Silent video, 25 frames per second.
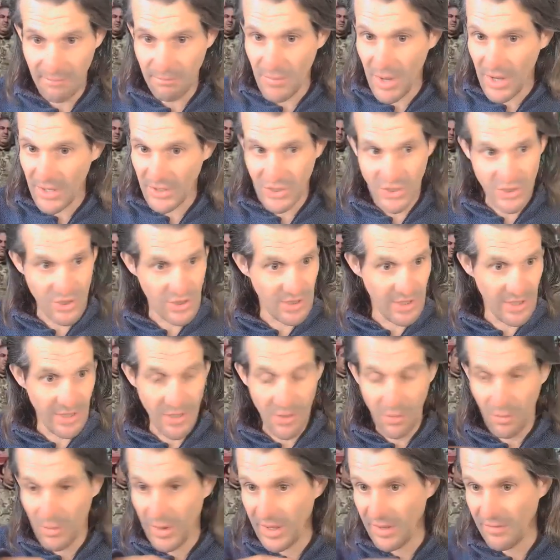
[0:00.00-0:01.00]
much
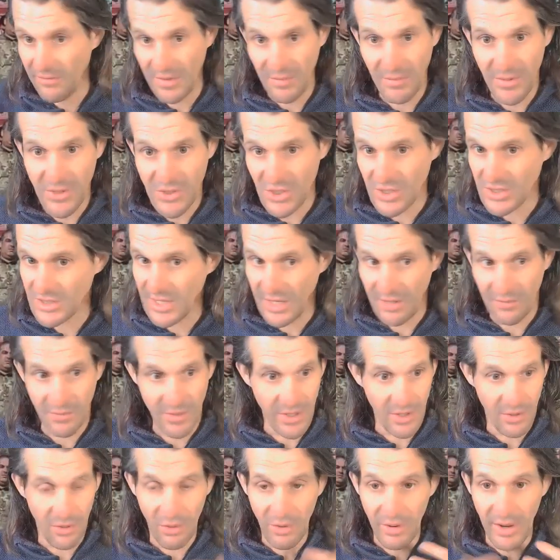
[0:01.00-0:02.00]
in the way of images out
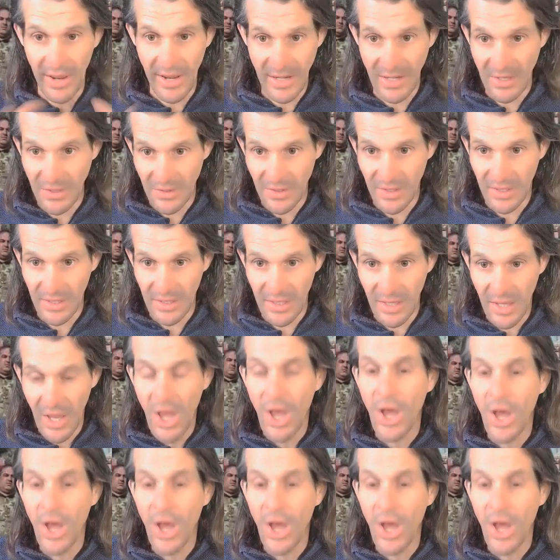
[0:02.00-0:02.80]
there or anything.